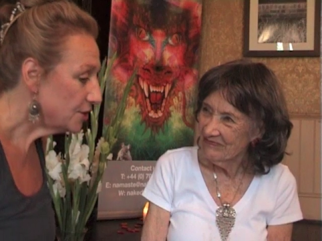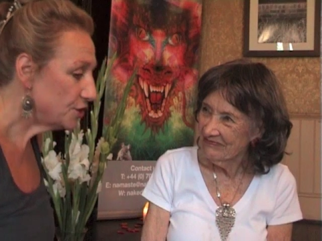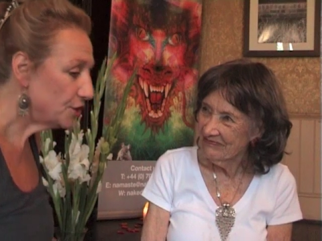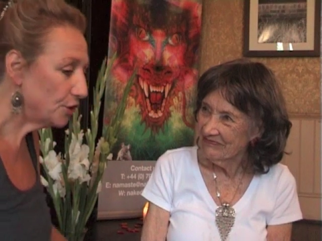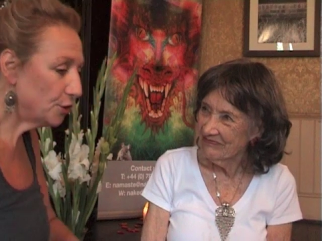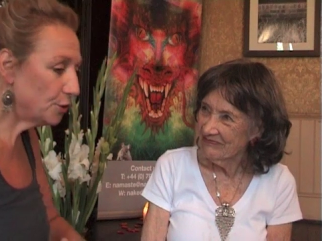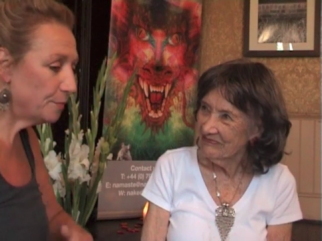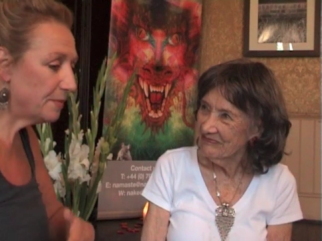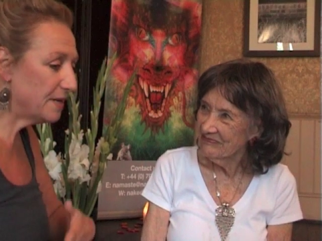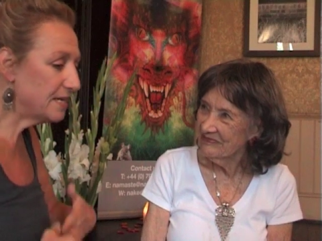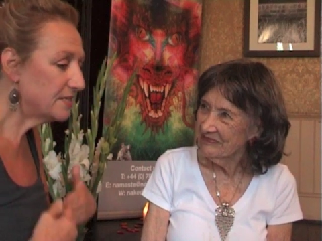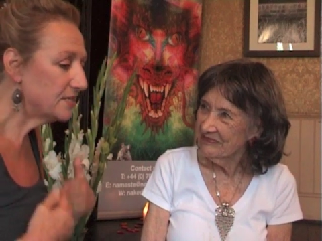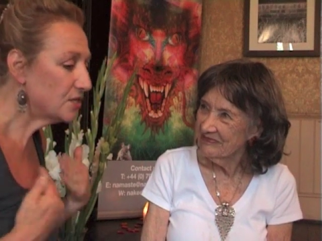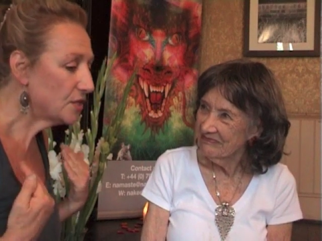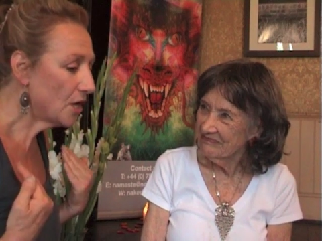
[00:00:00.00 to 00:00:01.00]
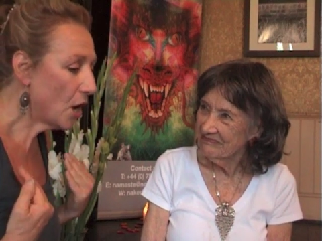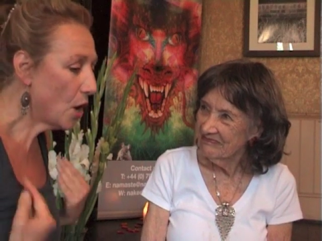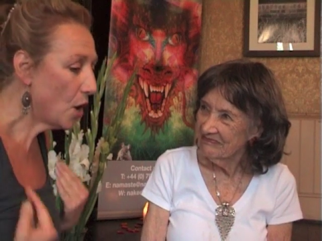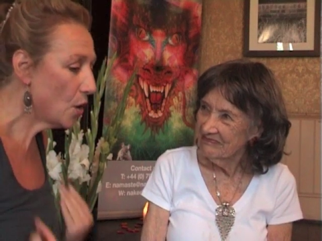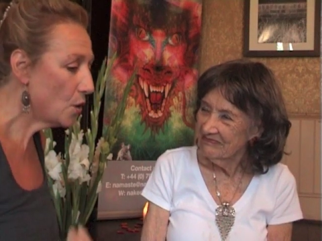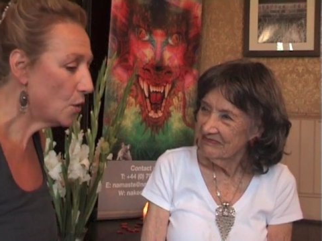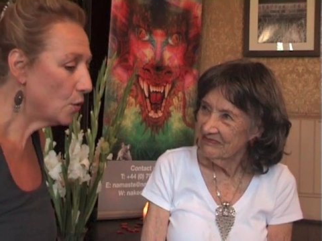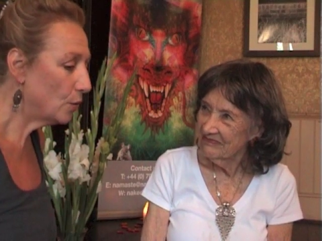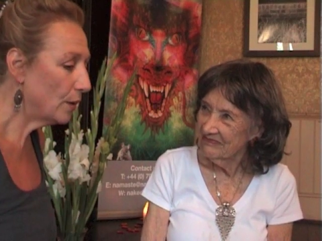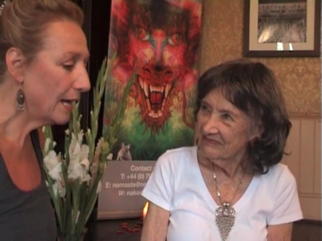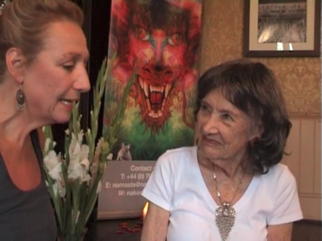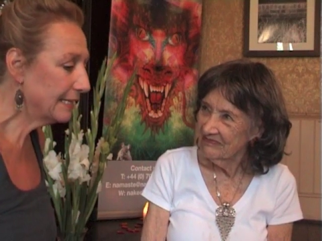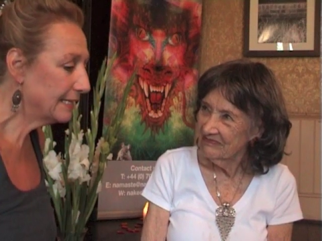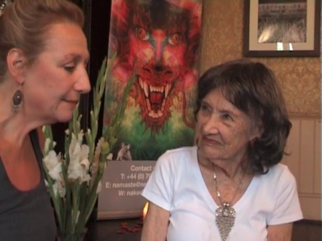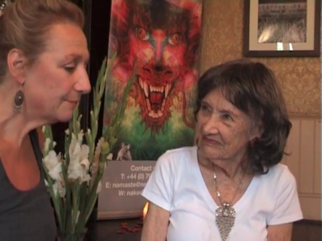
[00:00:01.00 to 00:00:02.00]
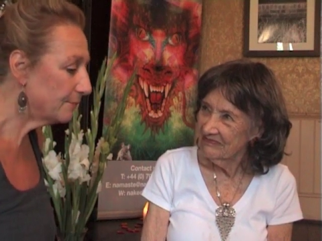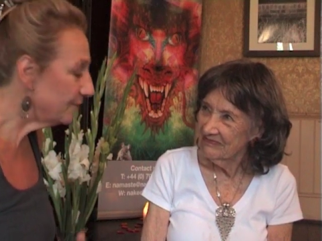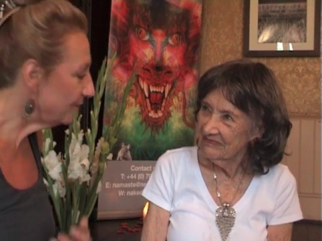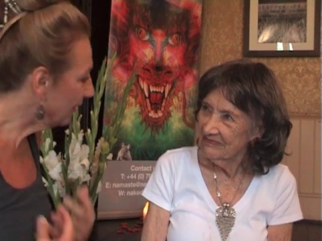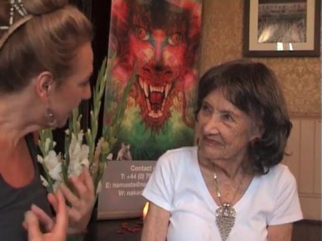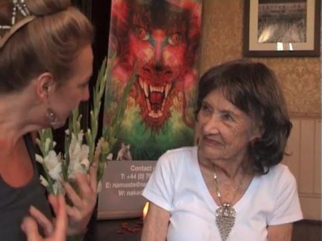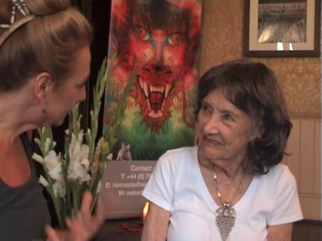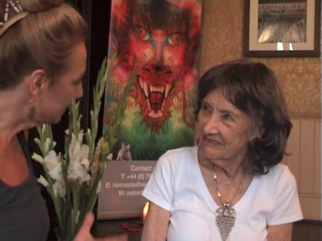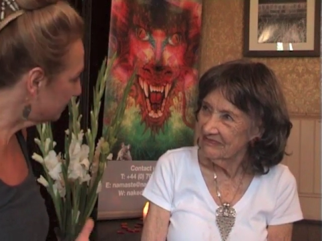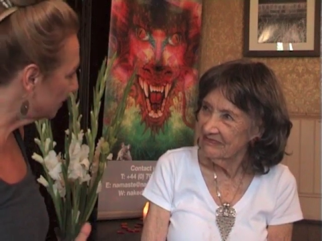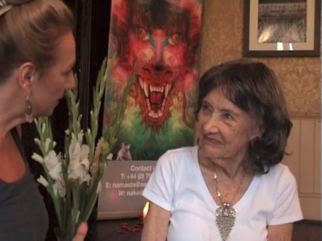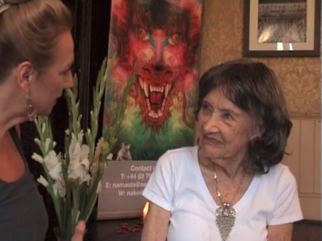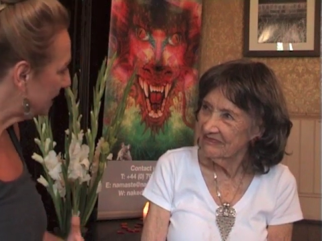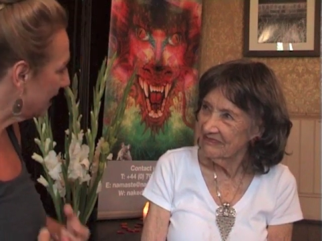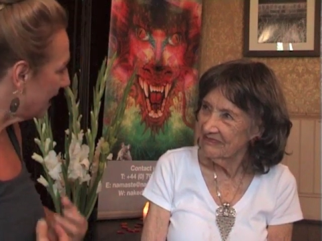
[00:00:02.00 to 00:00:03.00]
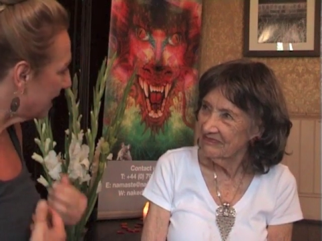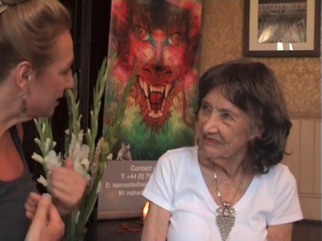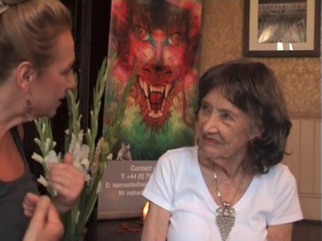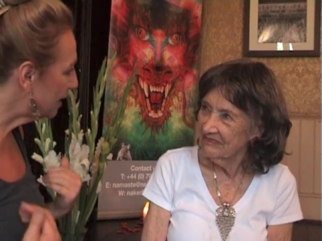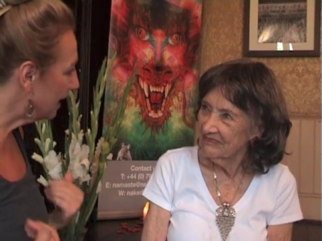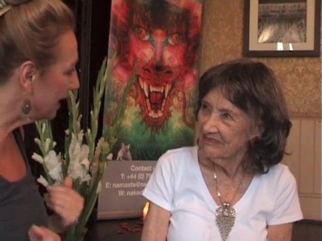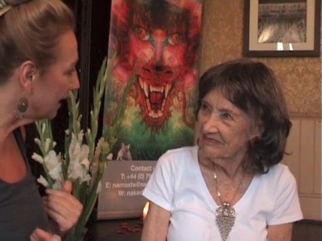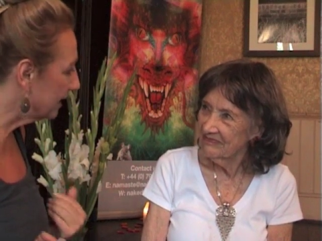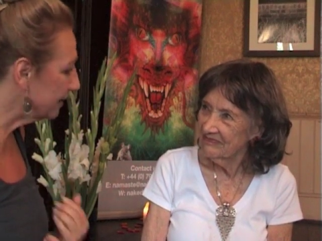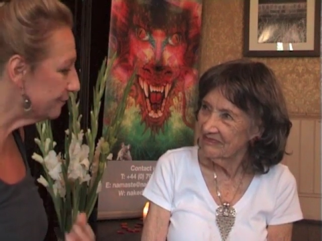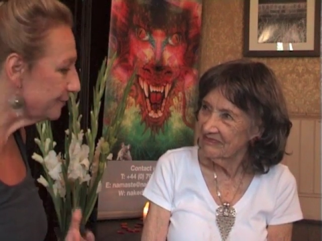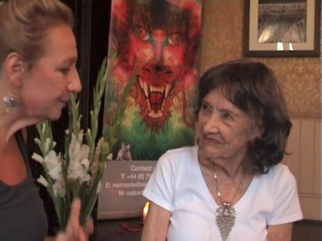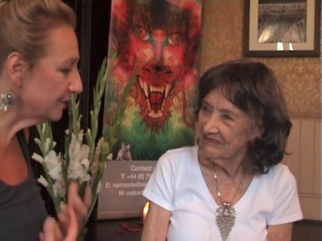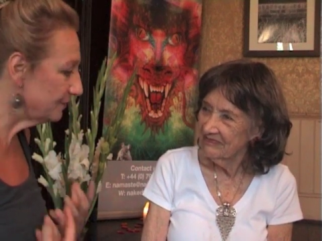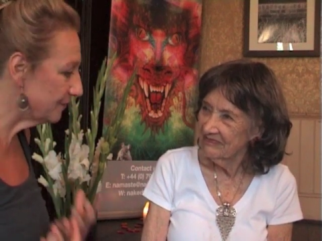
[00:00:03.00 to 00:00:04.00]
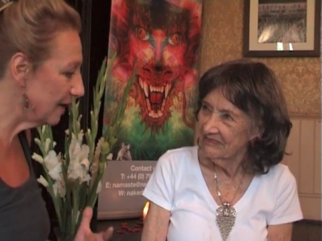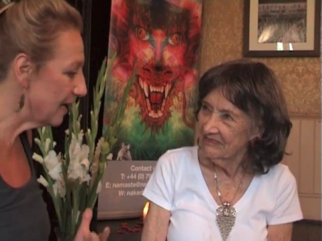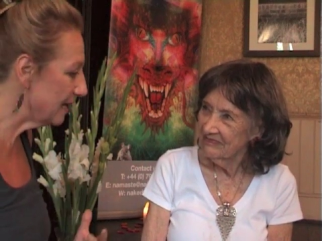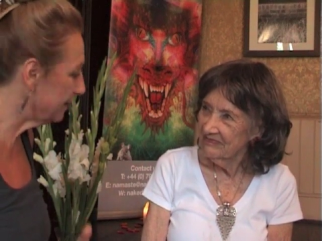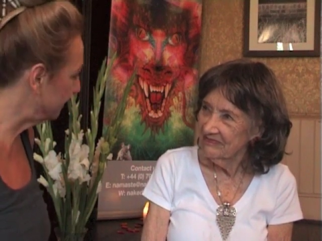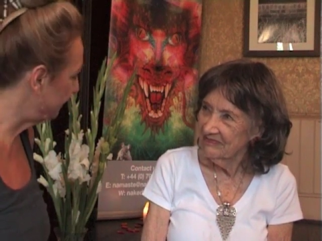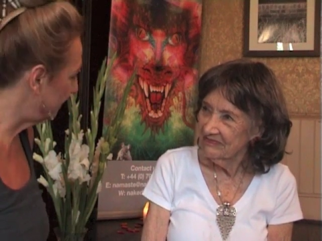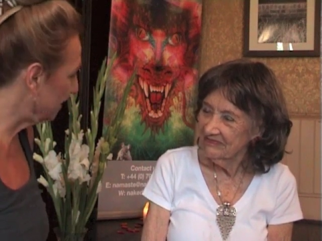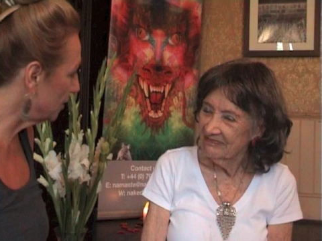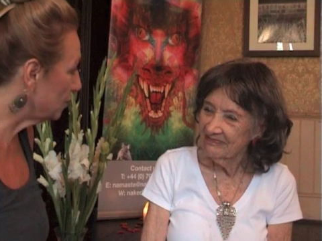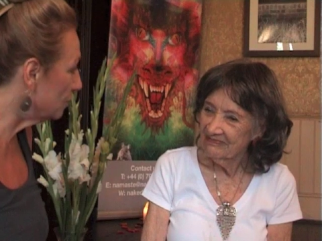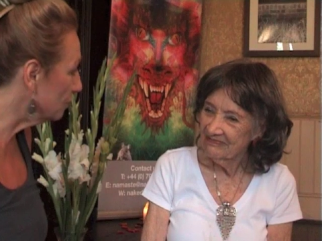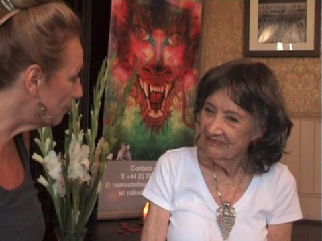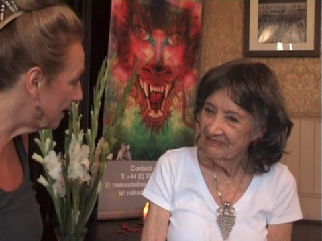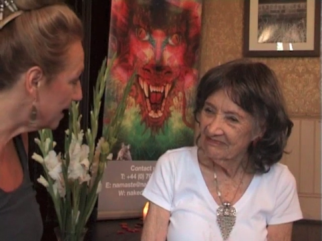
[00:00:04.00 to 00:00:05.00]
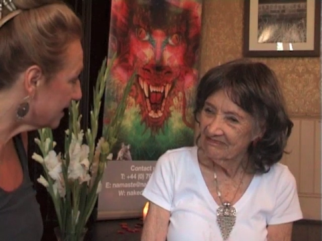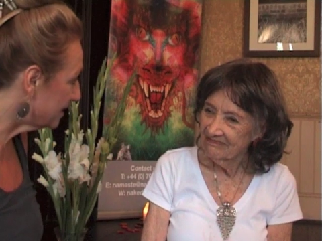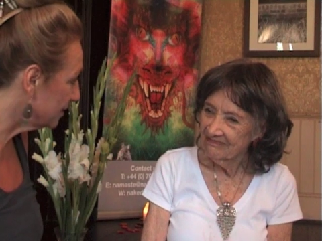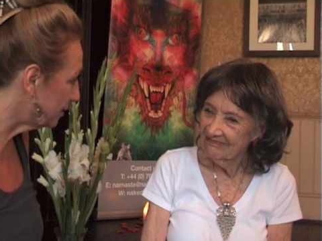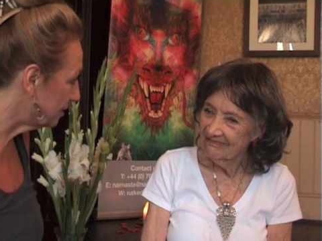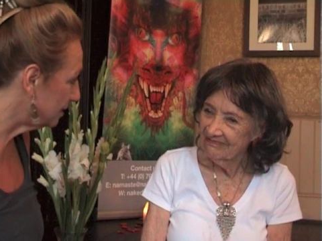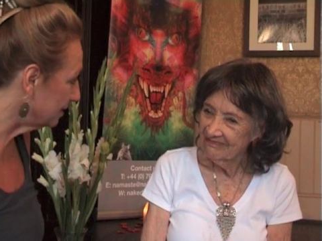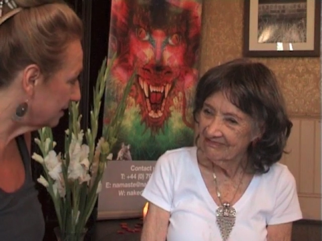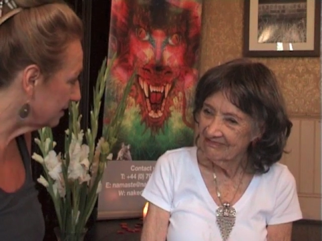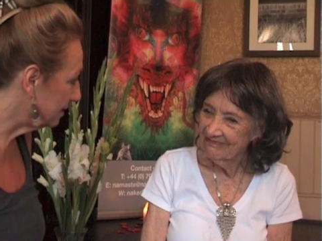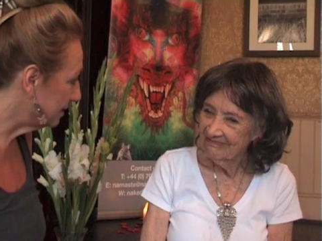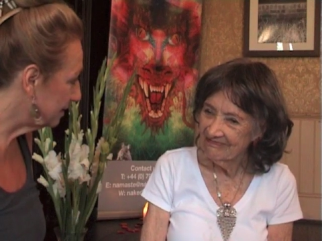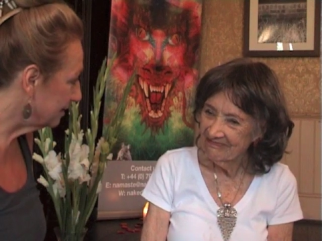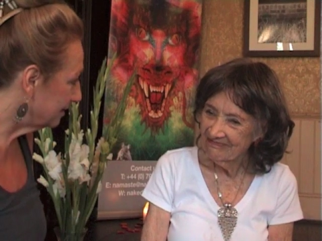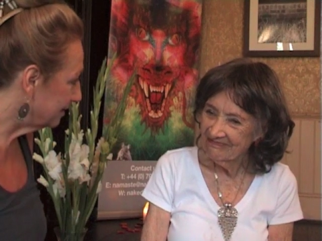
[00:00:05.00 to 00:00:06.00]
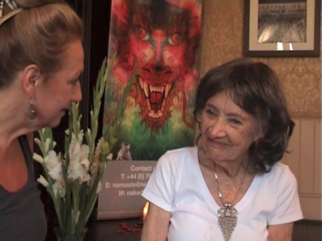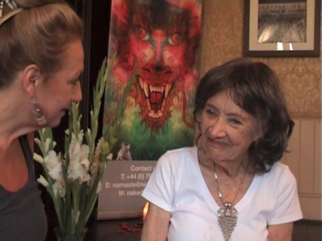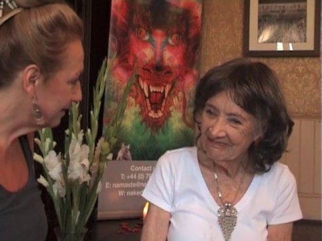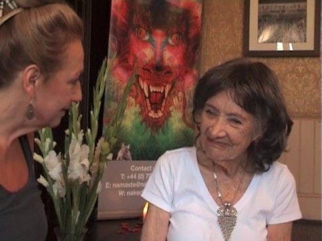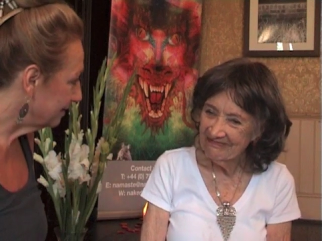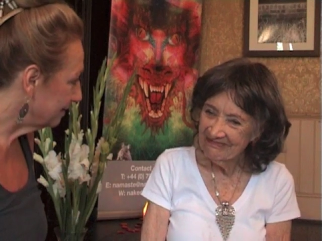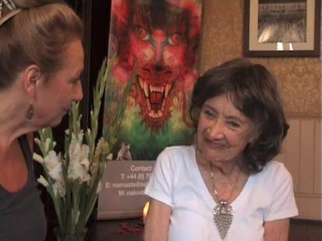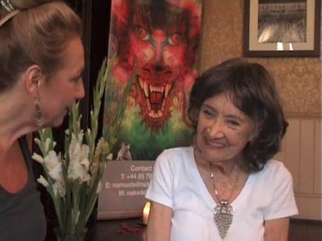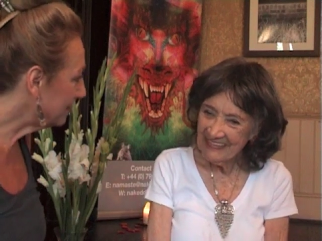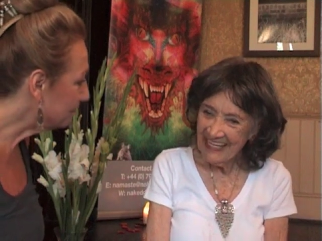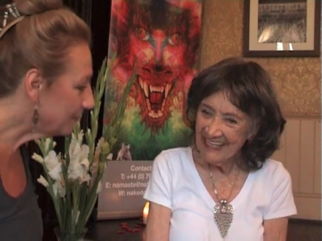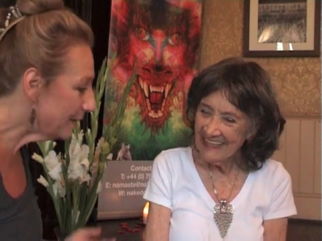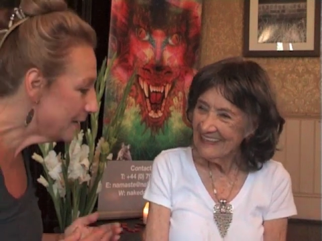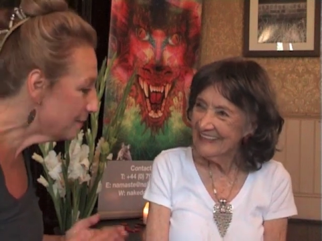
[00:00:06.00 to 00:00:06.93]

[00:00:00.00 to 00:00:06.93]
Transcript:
Speaker 1: to be so flexible and agile and full of life at your age. When